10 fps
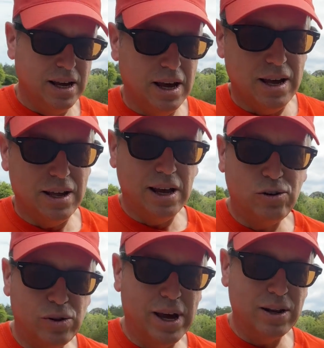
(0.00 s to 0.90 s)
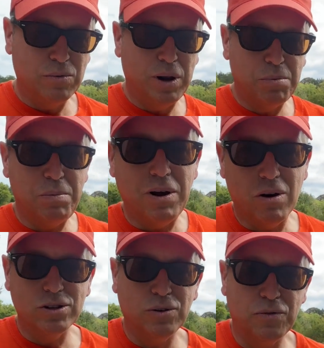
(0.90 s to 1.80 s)
Uh, I do that when I prepare
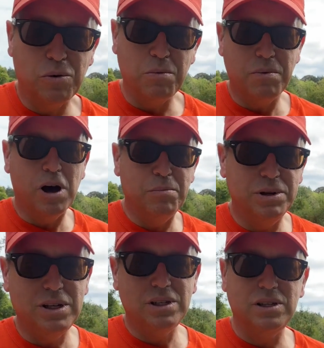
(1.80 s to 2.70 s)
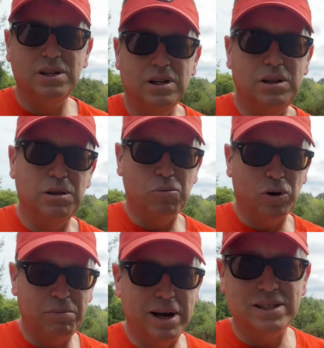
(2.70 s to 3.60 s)
also for homilies in the
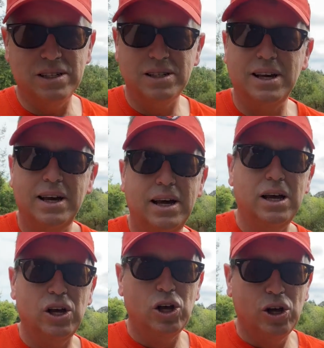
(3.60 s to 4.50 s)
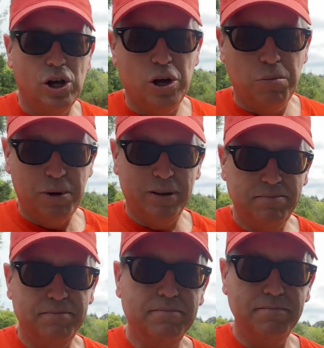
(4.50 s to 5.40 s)
morning masses. But
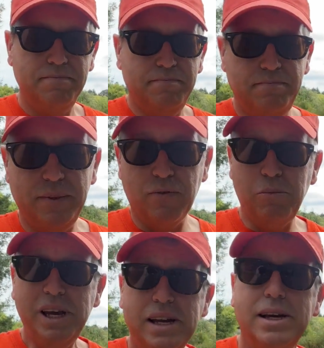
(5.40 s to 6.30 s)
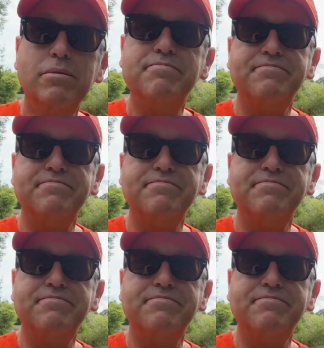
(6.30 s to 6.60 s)
for me,